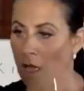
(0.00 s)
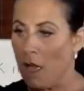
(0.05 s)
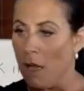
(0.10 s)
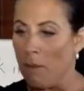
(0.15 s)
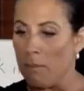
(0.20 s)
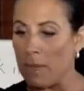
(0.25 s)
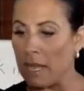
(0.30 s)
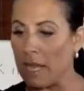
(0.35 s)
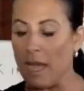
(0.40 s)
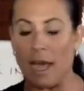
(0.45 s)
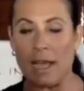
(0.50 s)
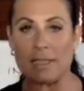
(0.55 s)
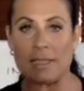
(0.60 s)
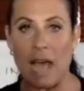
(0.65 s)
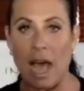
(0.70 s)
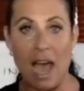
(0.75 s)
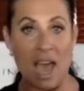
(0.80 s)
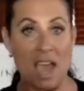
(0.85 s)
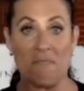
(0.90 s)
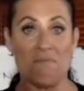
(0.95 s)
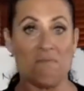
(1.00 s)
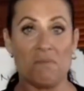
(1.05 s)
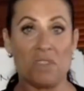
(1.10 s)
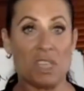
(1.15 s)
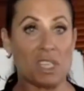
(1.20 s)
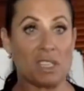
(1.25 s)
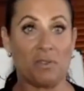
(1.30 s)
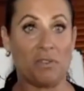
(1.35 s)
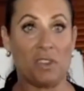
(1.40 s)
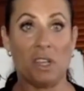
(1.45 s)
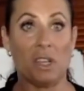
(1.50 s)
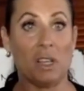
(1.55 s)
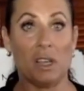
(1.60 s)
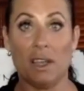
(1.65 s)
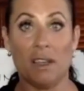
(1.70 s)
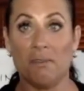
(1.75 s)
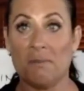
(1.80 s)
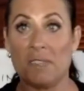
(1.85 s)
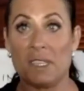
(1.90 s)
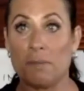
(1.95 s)
because I just feel
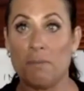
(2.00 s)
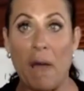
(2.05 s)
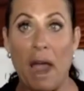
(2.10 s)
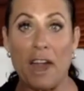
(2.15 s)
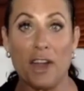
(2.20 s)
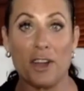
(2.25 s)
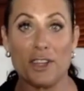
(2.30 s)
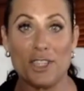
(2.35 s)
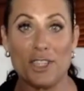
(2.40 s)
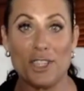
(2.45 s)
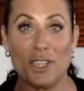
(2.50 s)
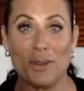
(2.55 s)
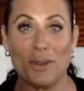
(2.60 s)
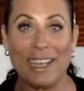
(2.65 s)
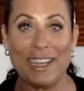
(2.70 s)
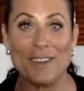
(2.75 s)
inspired to do it.